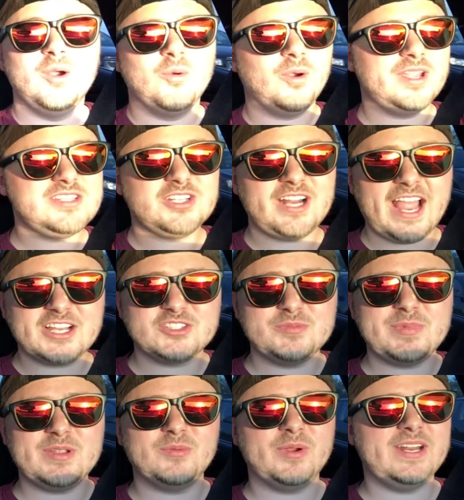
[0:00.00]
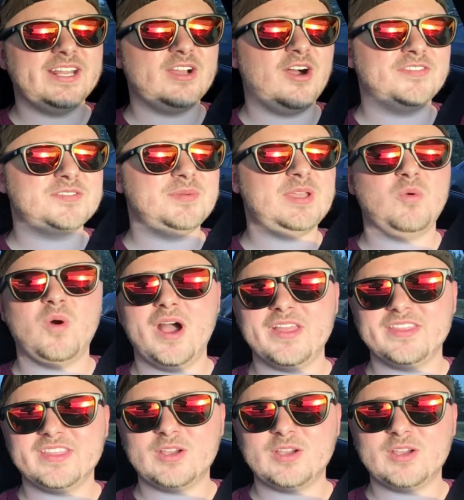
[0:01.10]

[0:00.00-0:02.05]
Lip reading: where he's going to actually be reading off to me what